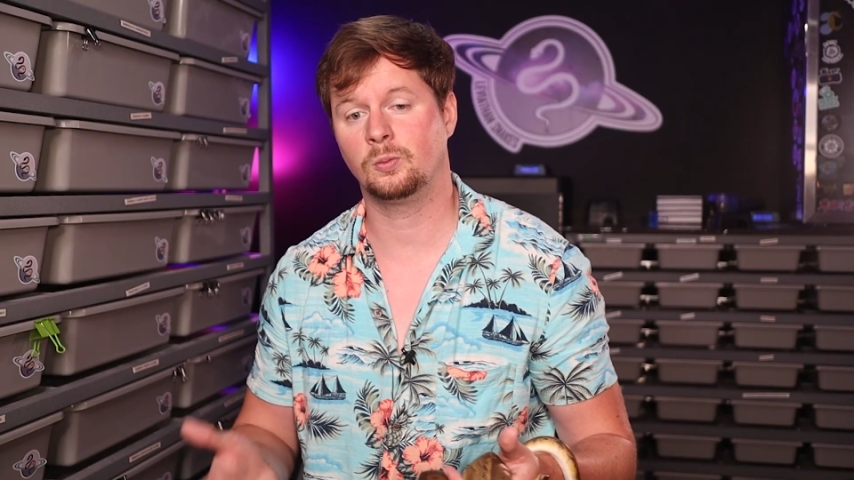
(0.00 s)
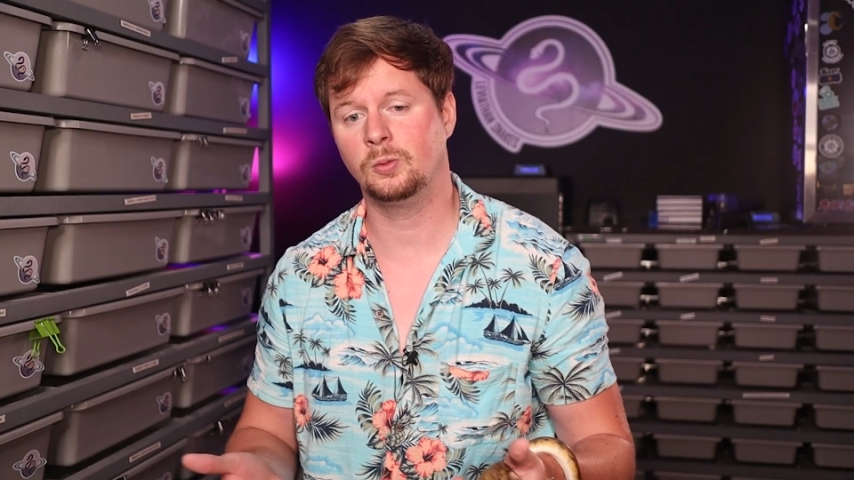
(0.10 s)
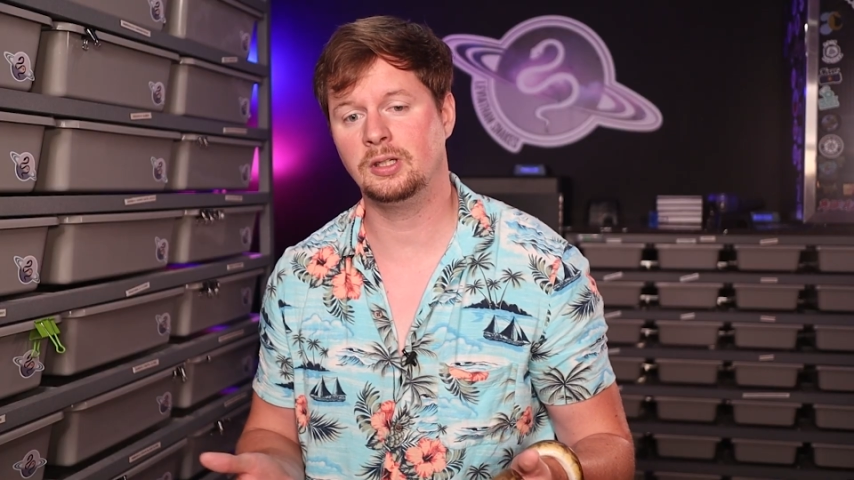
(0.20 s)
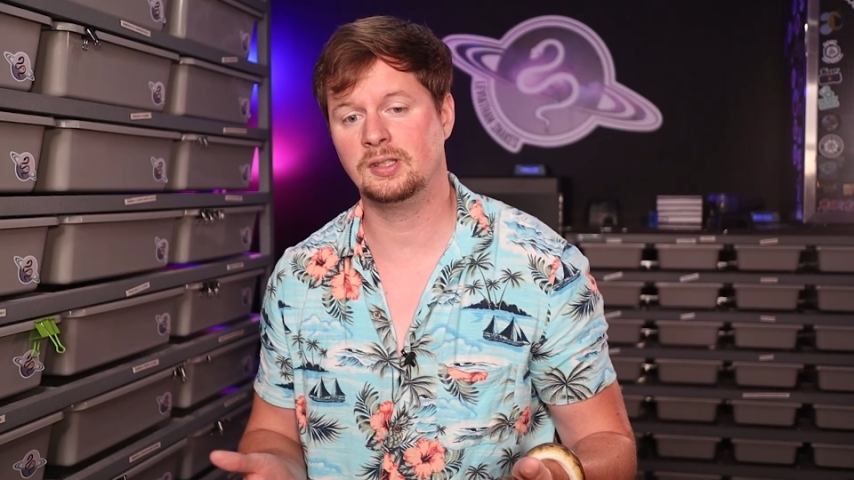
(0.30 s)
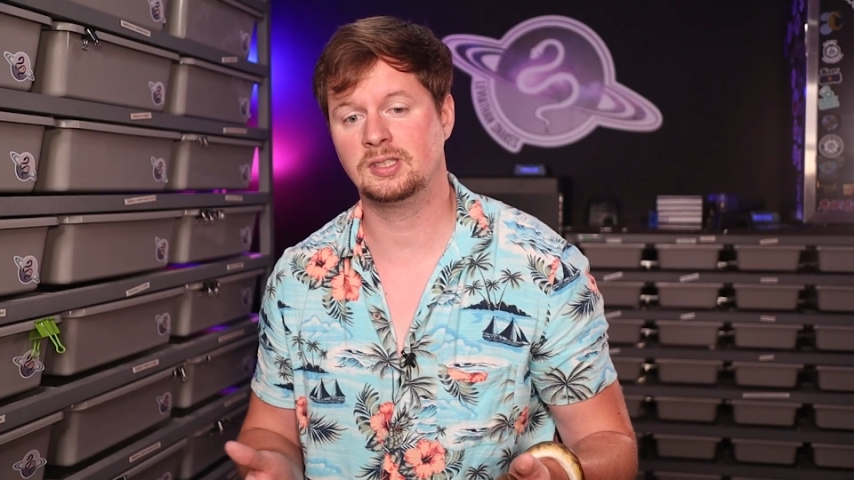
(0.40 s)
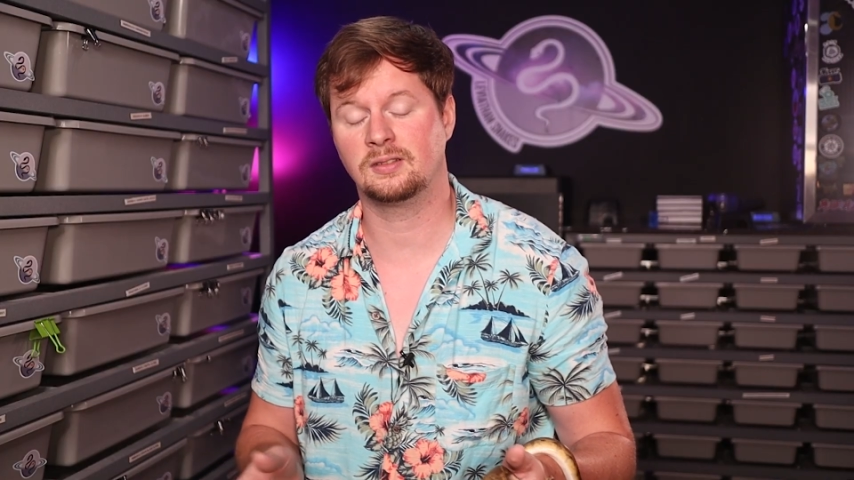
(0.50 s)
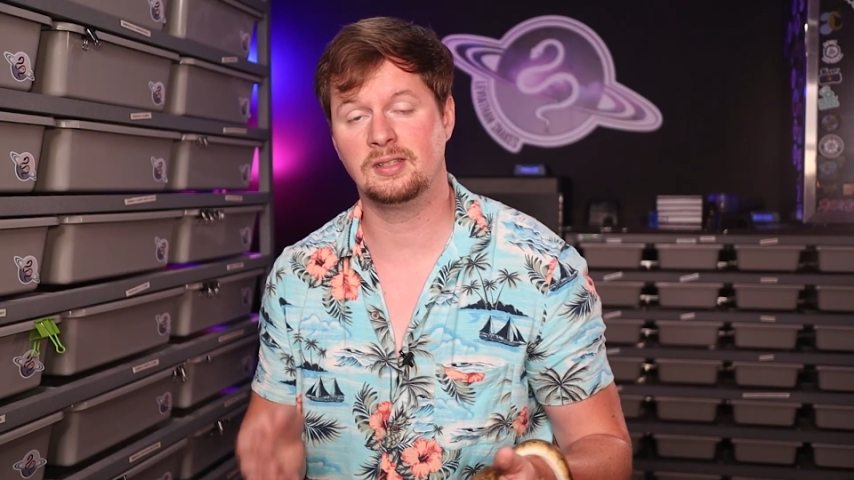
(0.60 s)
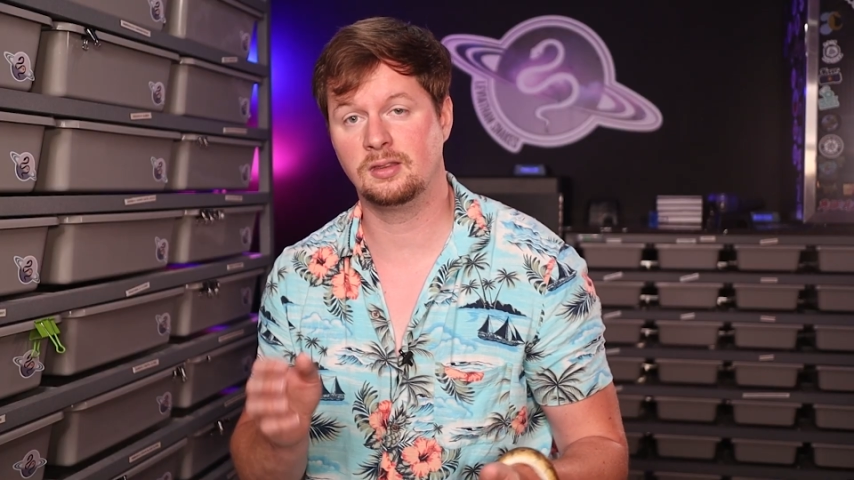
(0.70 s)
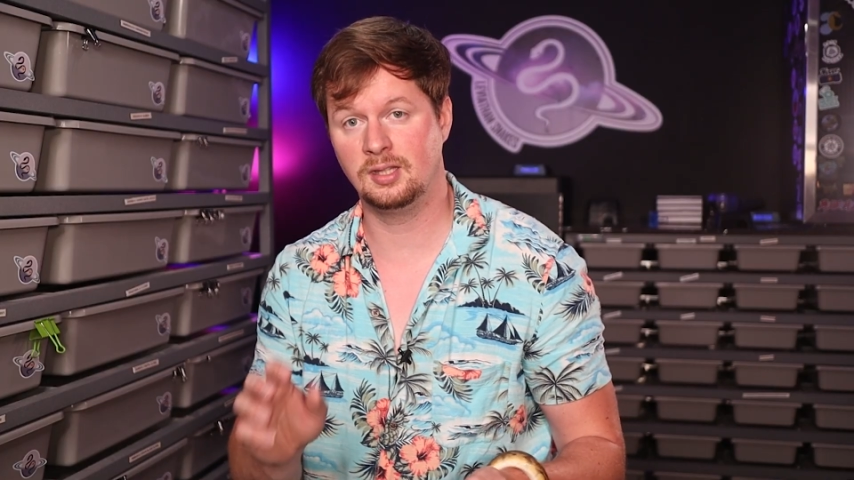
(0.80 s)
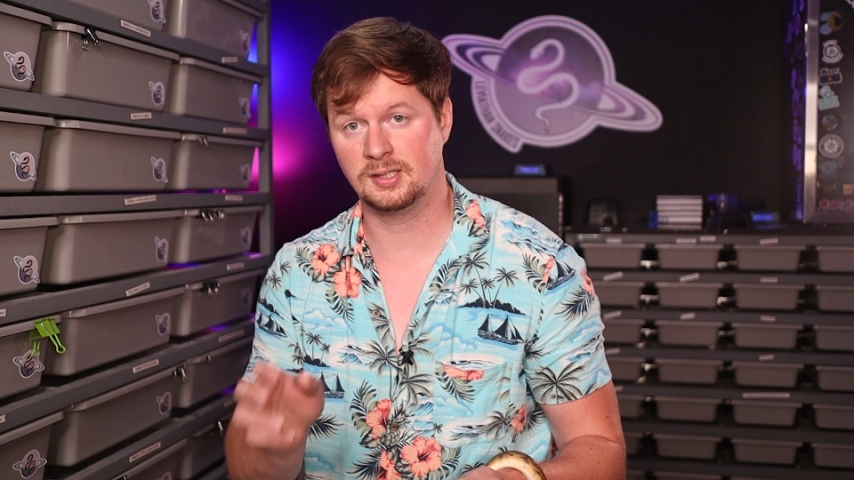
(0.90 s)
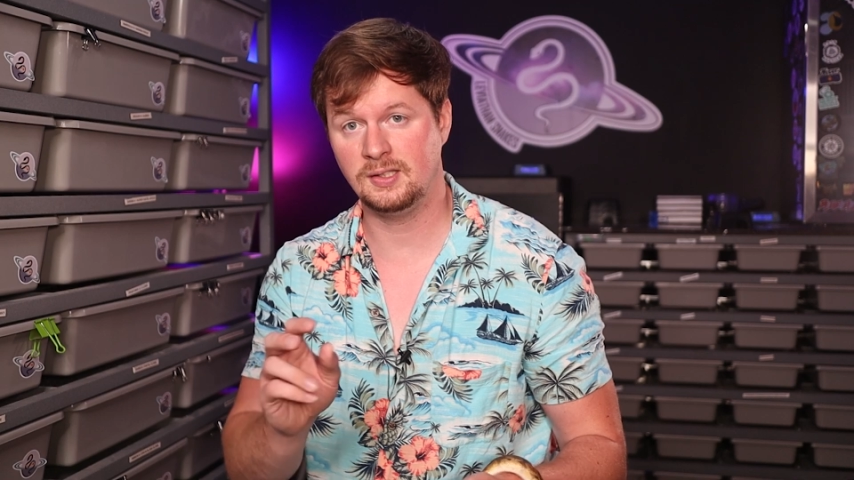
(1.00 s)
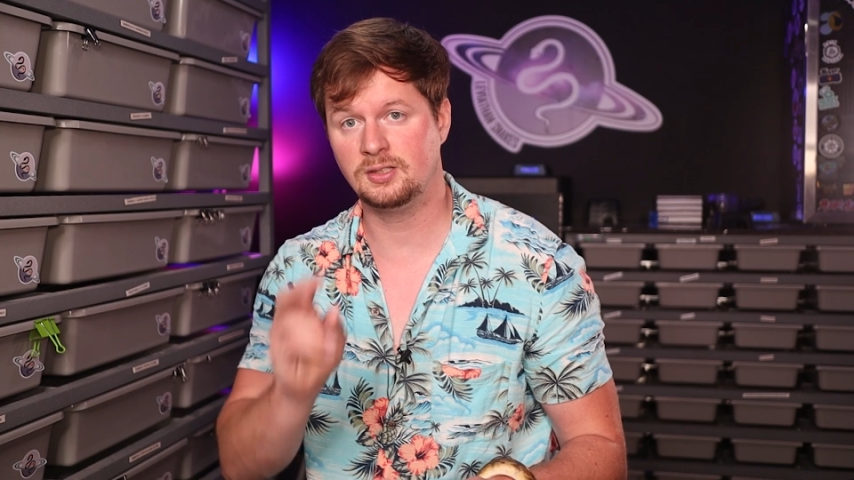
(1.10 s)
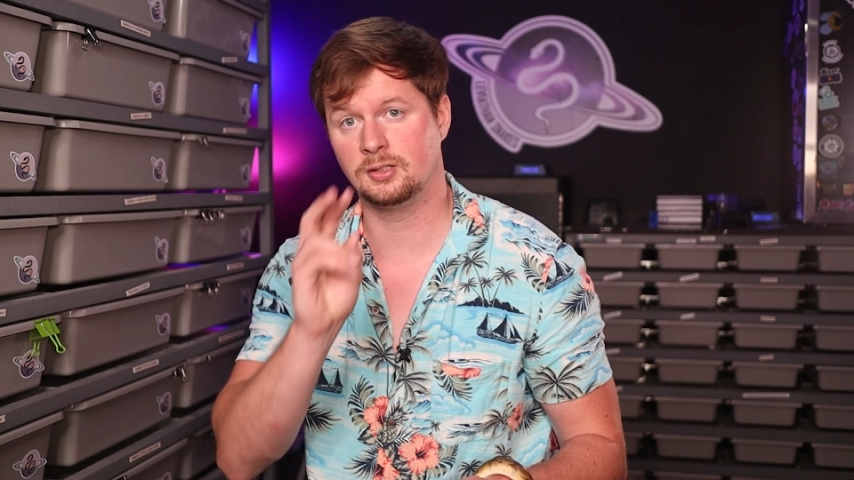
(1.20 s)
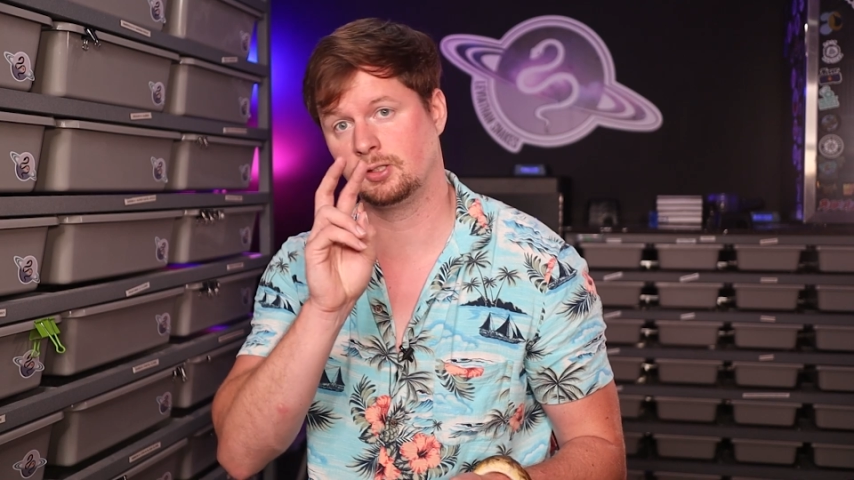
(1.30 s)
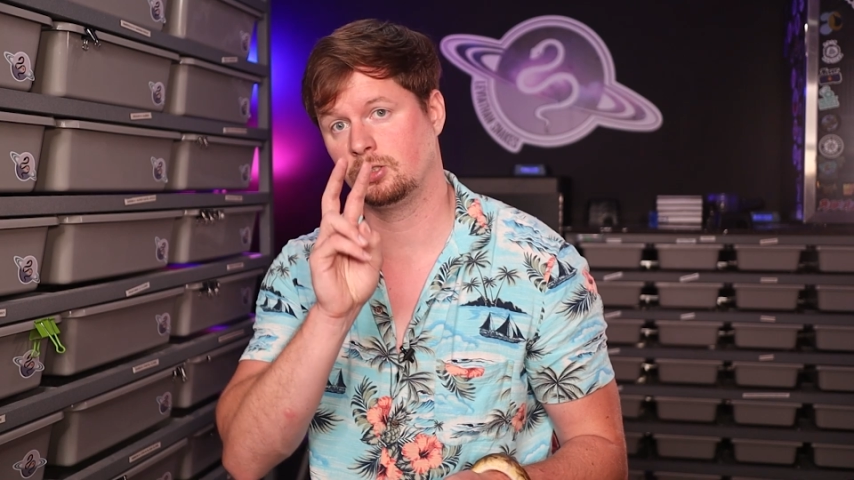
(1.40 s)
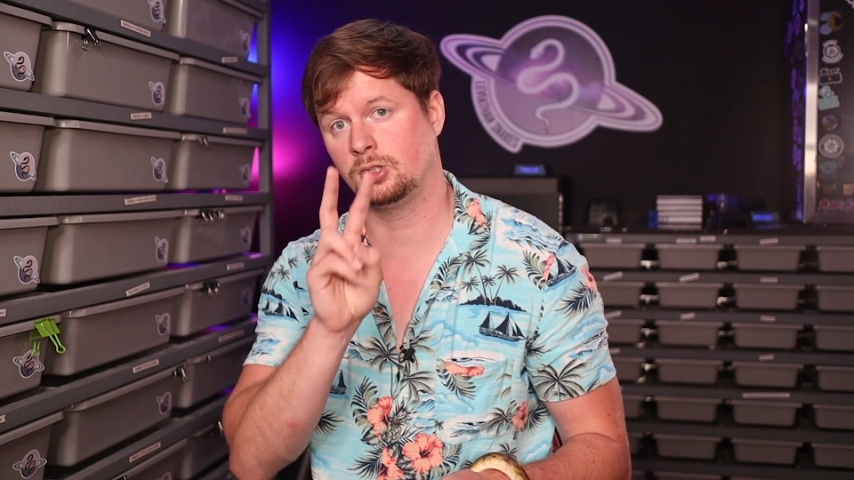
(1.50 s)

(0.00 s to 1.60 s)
Realistically, this isn't